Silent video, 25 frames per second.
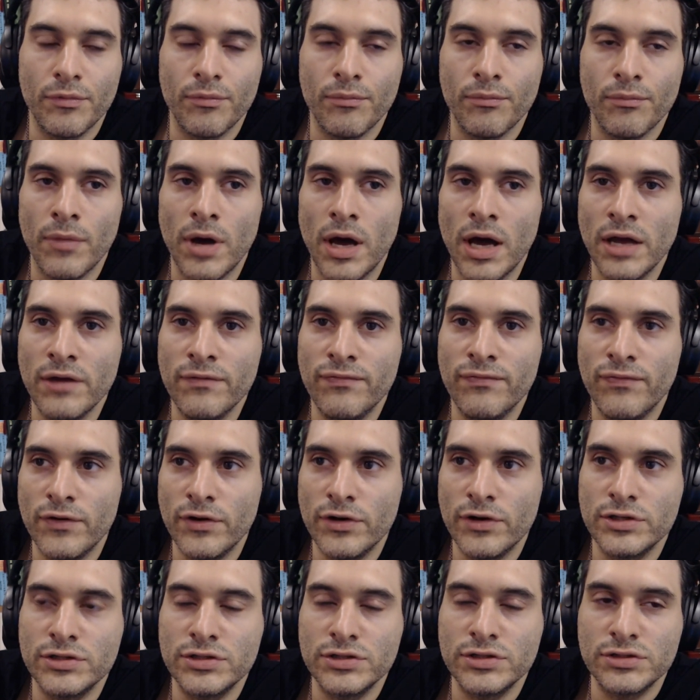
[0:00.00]
my
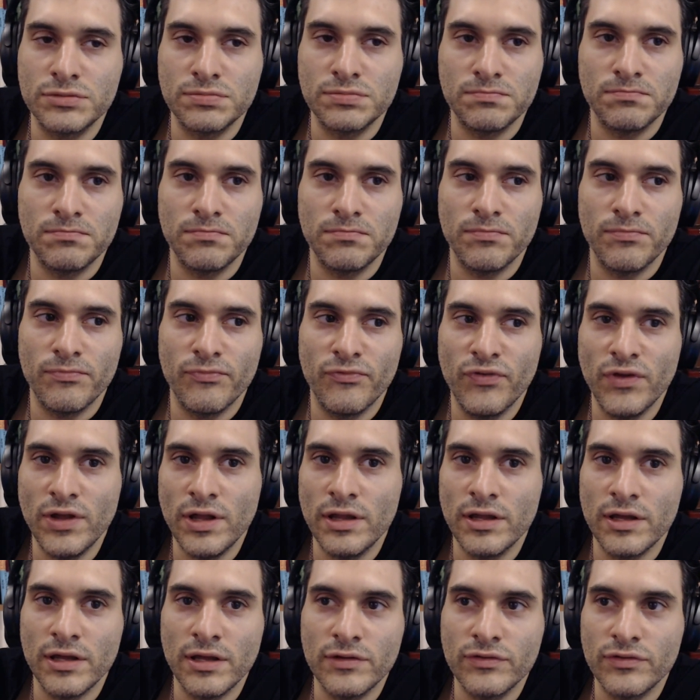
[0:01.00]
first
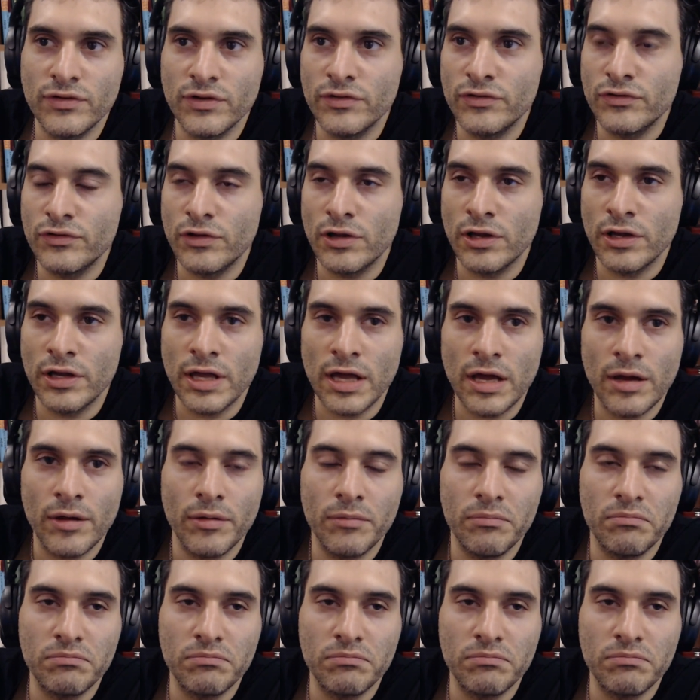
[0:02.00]
feelings is like uh,